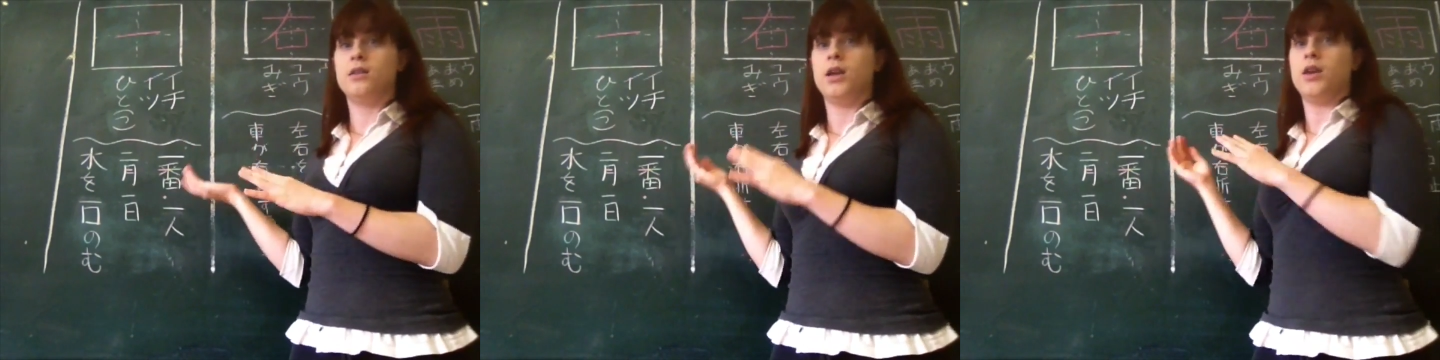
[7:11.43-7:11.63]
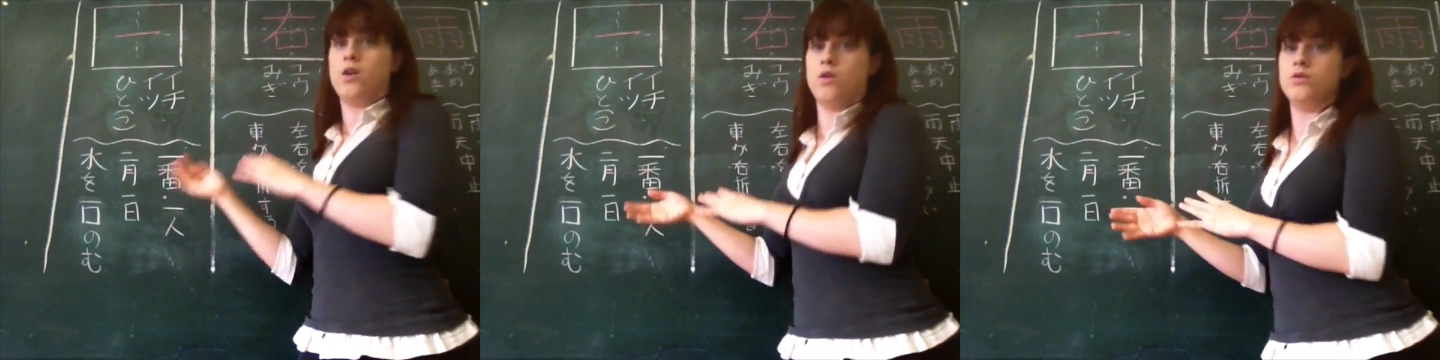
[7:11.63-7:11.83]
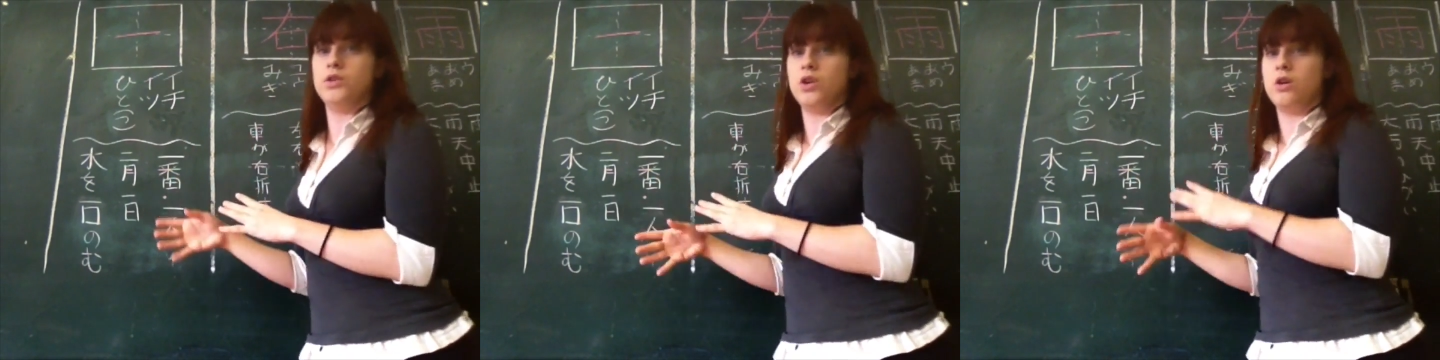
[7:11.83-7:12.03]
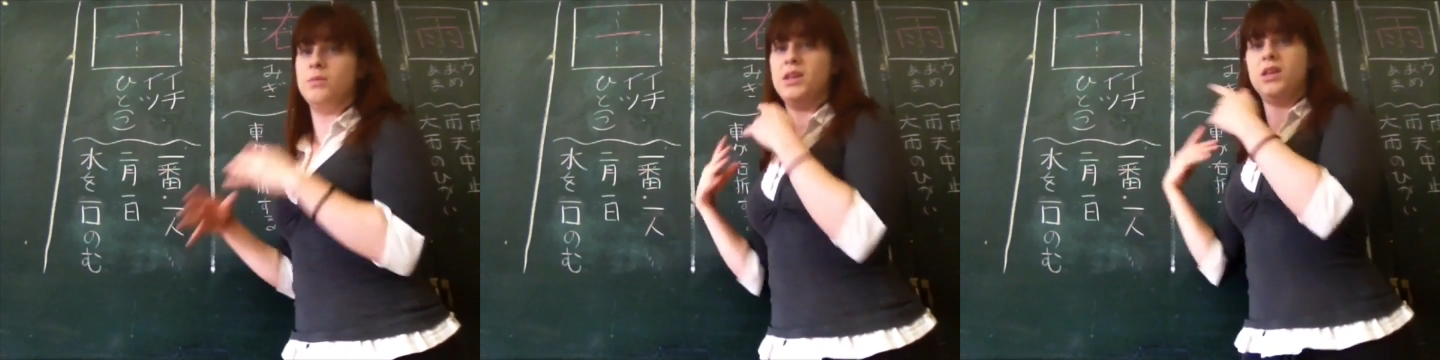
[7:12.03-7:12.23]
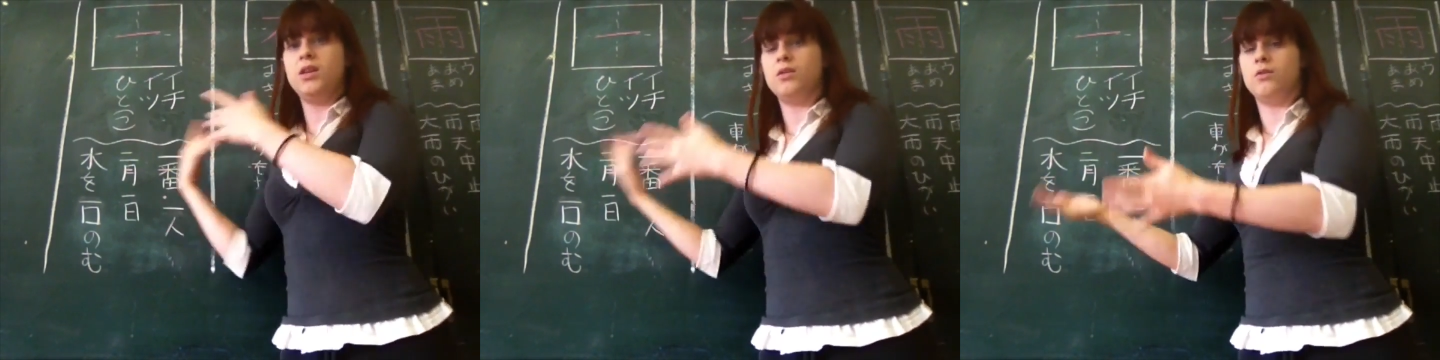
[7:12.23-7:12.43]
an
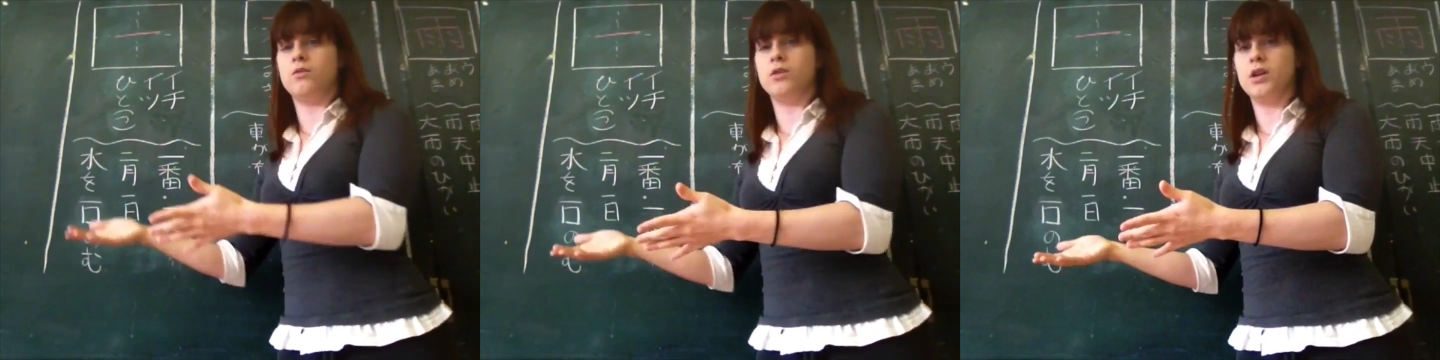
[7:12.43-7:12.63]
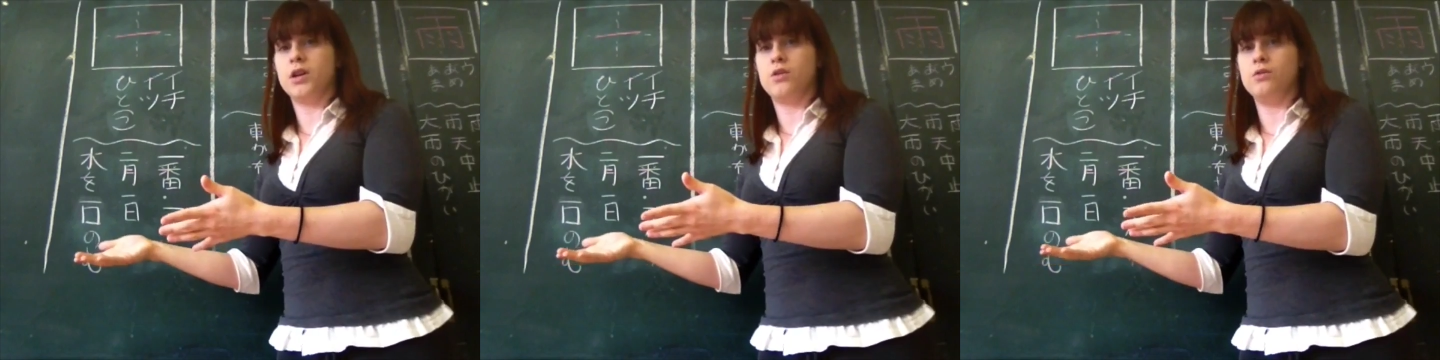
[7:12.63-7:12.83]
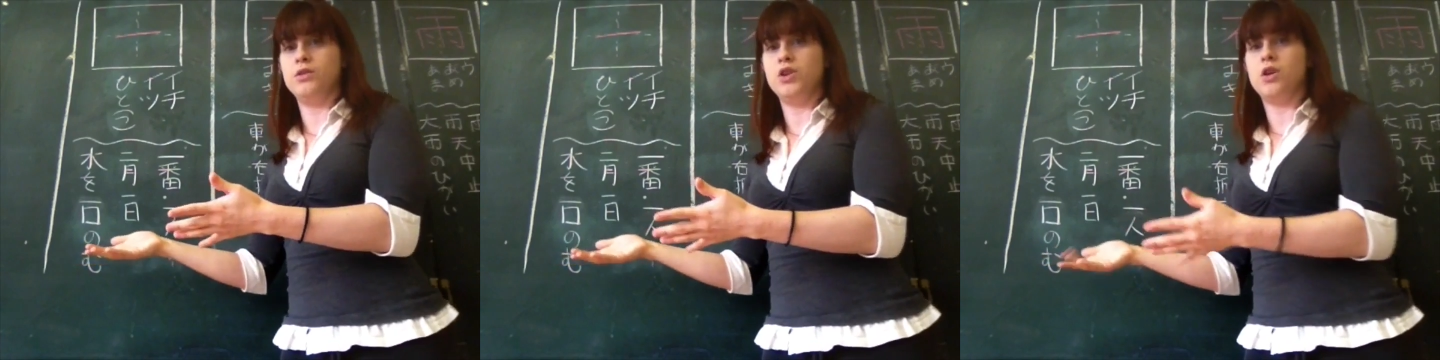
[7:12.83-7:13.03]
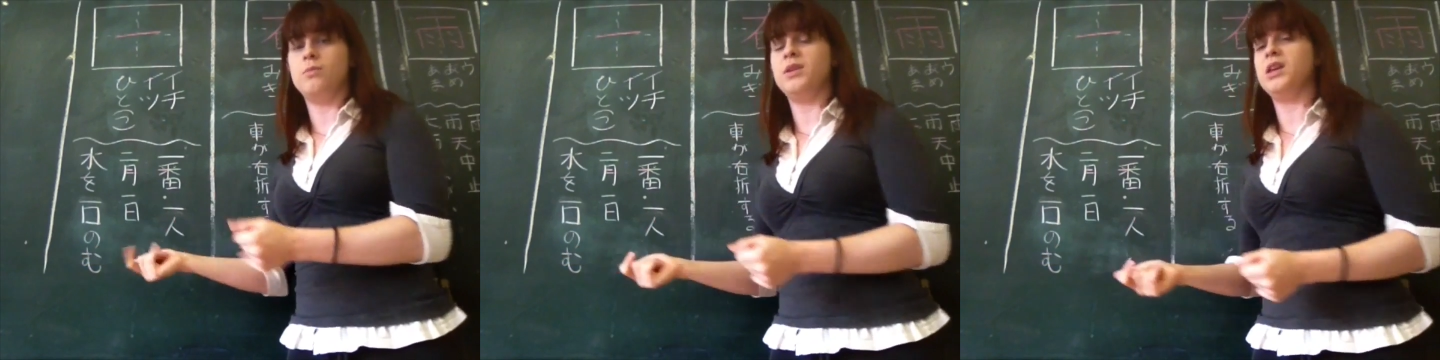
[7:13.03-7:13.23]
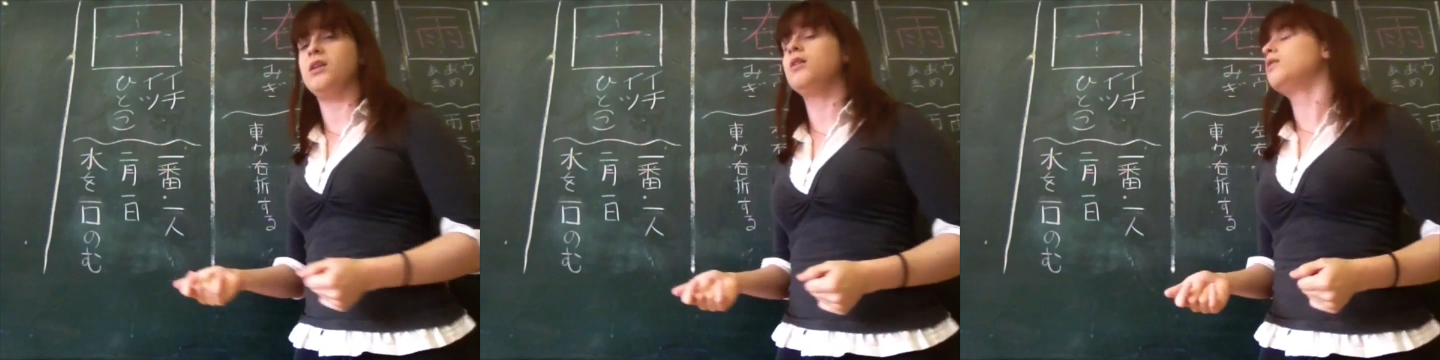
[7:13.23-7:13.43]
onyomi or a kunyomi.